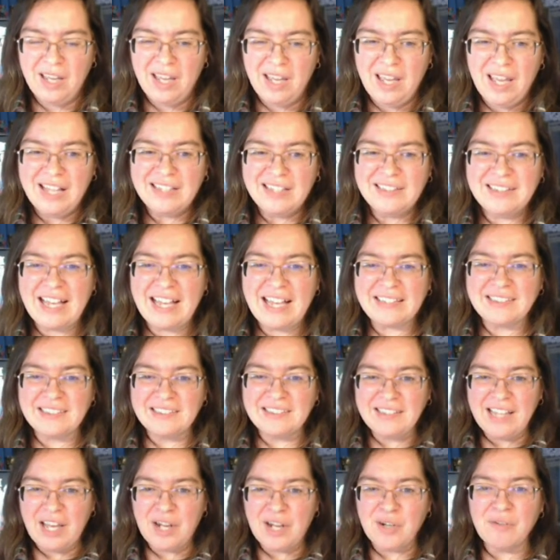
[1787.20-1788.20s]
That
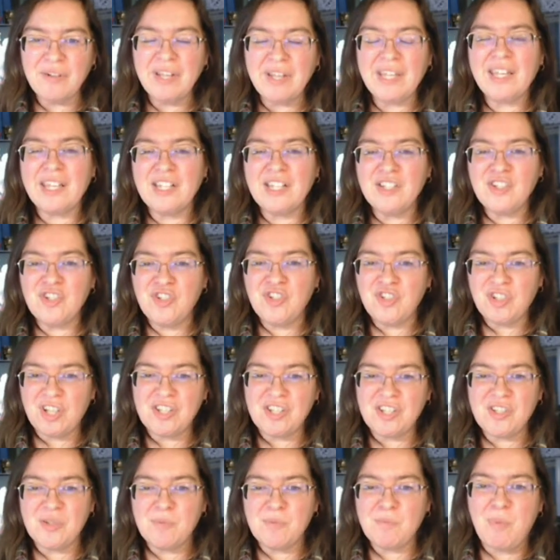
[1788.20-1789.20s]
lettering is
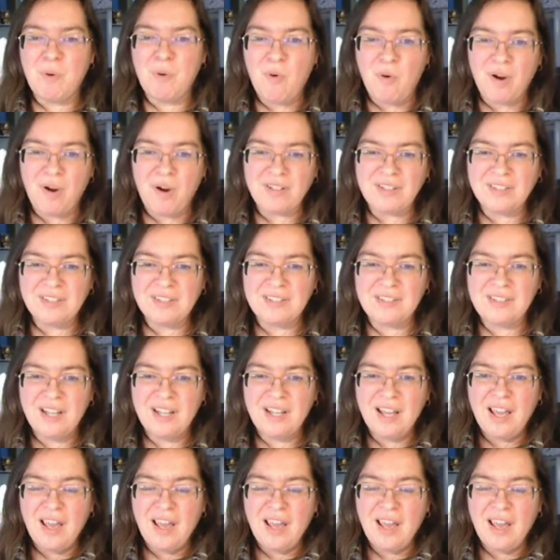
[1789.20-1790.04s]
just important